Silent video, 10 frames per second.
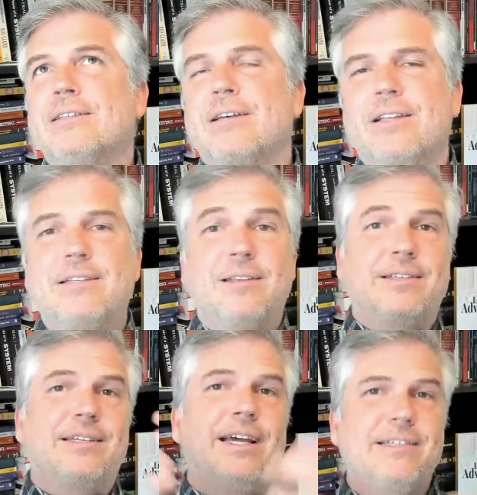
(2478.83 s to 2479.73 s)
So let's
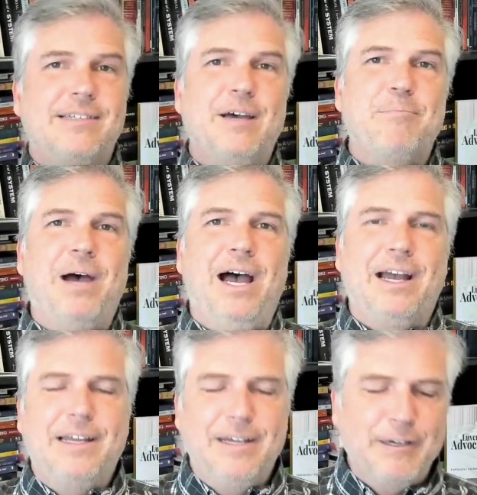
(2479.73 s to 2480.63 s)
let's take a step
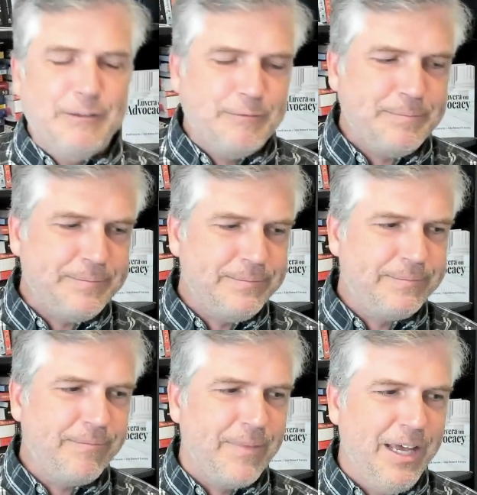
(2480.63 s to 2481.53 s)
back.
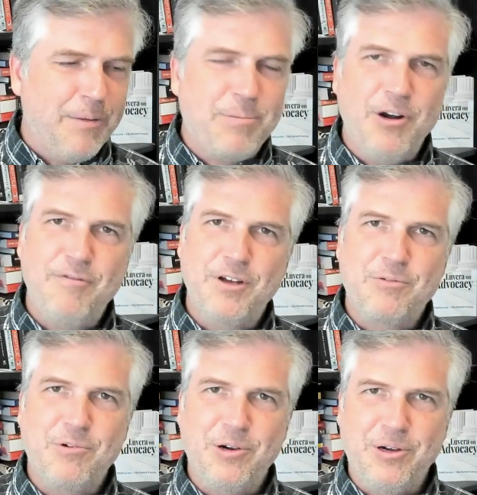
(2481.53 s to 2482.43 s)
In a
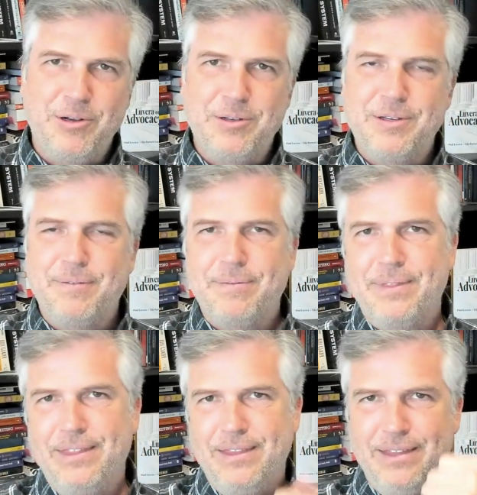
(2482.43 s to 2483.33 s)
perfect world,
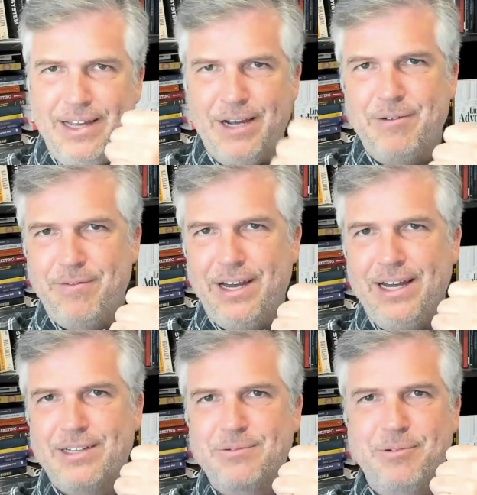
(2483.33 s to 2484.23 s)

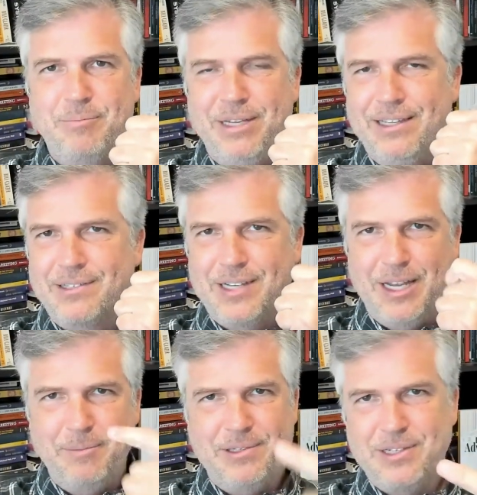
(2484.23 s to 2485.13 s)
Equifax would be the
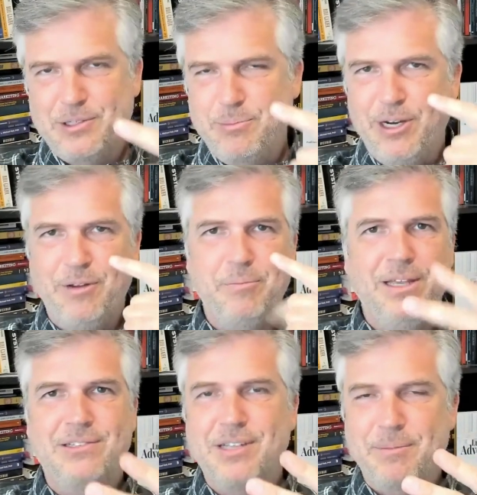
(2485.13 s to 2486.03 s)
same as Experian would
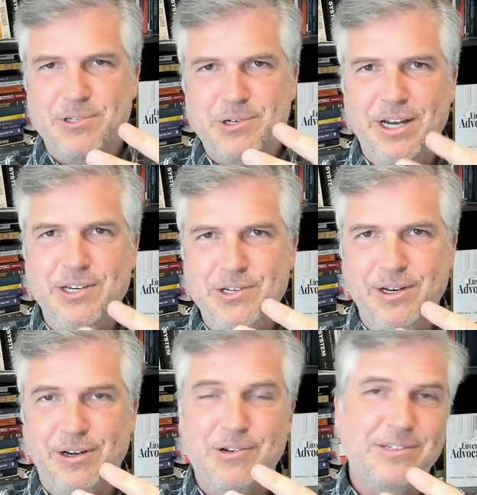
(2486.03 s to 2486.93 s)
be the same as
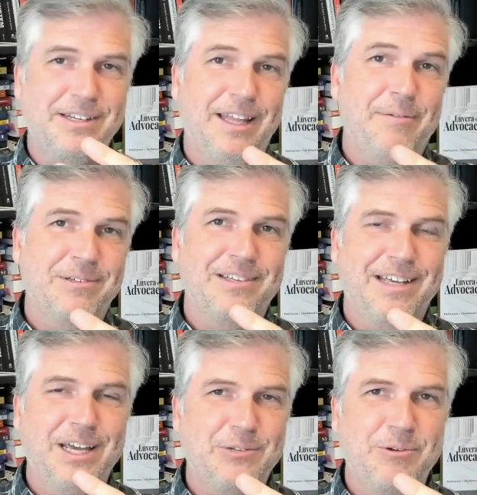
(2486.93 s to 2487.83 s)
TransUnion. Of course, if that was the
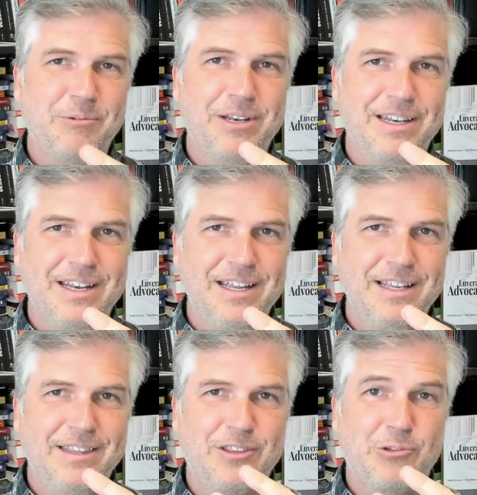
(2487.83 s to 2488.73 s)
case, we wouldn't
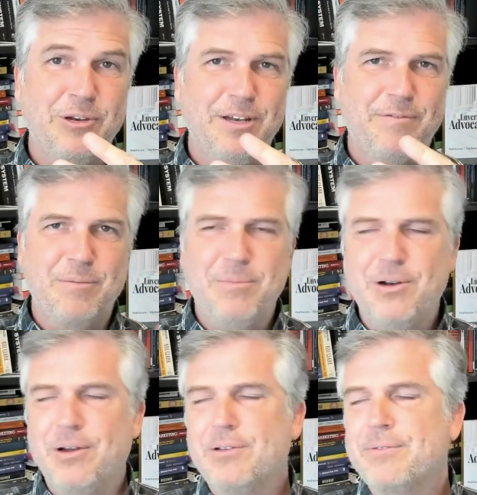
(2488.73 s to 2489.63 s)
need three different
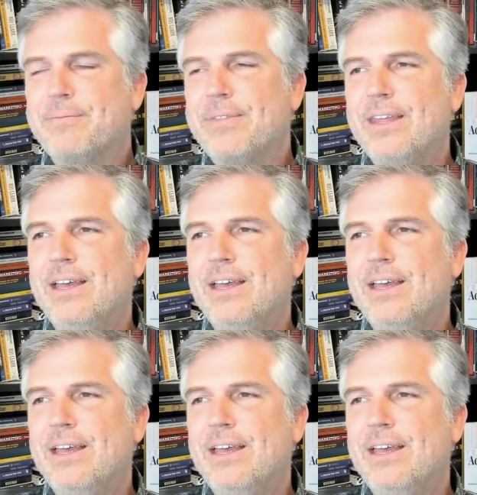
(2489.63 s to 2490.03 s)
bureaus.